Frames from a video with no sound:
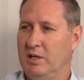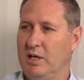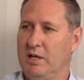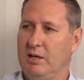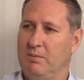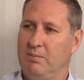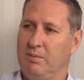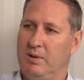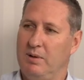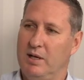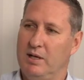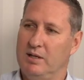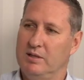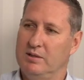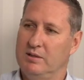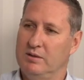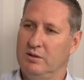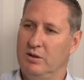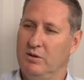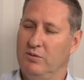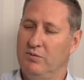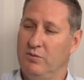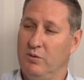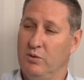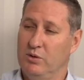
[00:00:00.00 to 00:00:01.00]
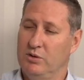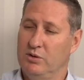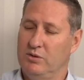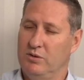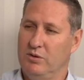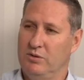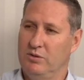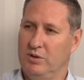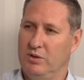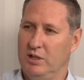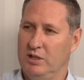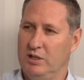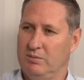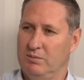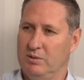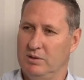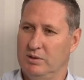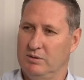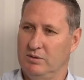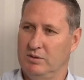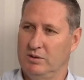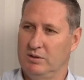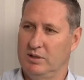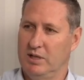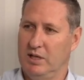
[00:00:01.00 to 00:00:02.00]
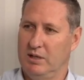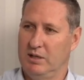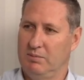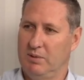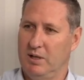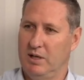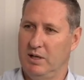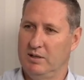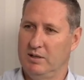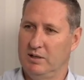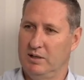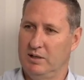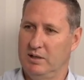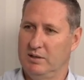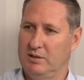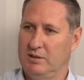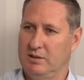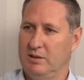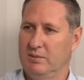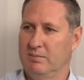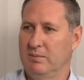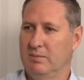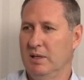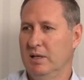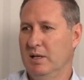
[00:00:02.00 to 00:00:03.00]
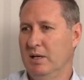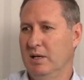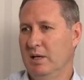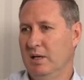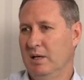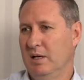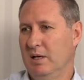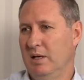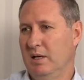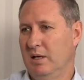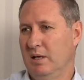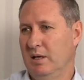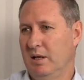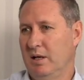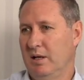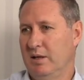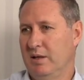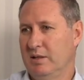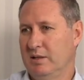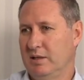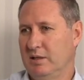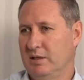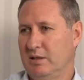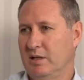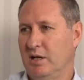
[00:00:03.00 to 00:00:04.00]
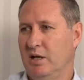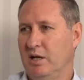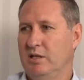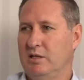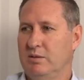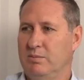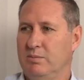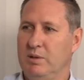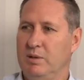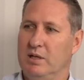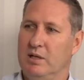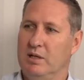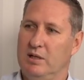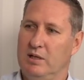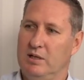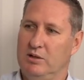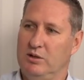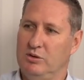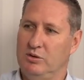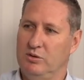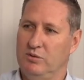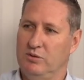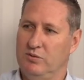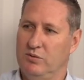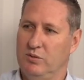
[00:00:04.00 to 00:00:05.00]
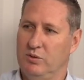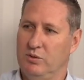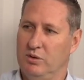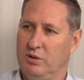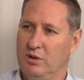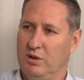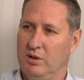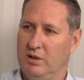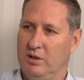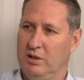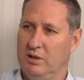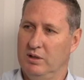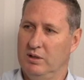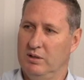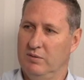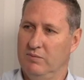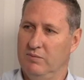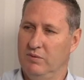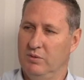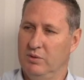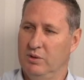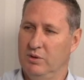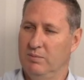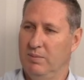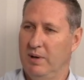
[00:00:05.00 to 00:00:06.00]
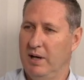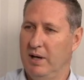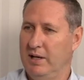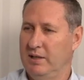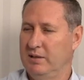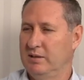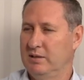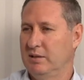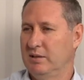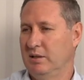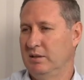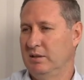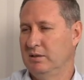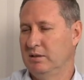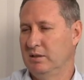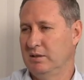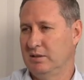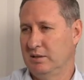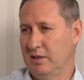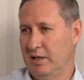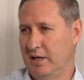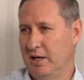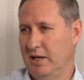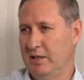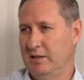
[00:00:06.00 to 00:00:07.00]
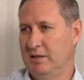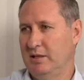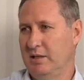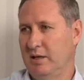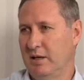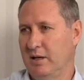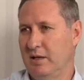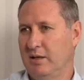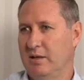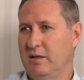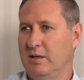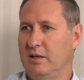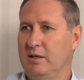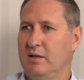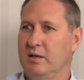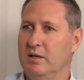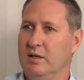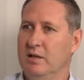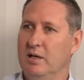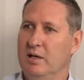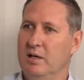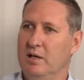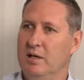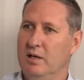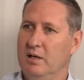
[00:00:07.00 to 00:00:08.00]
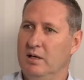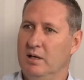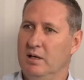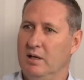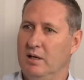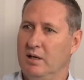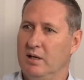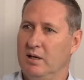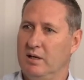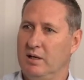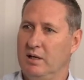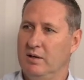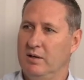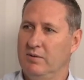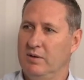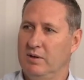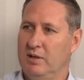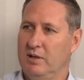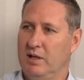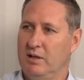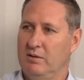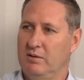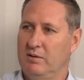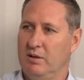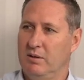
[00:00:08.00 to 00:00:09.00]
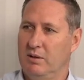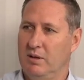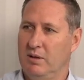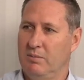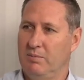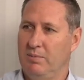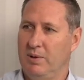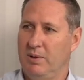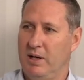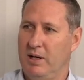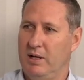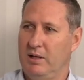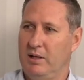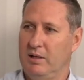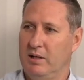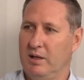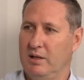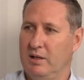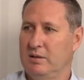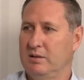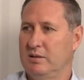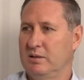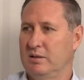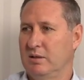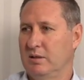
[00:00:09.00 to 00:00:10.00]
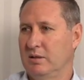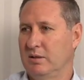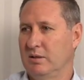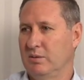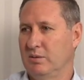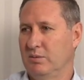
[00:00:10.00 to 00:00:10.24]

take place, no forced retrenchment should take place at Eskom. Now, this is going to be an issue for, uh, for debate in society, I think, uh, given that the, the pain that uh,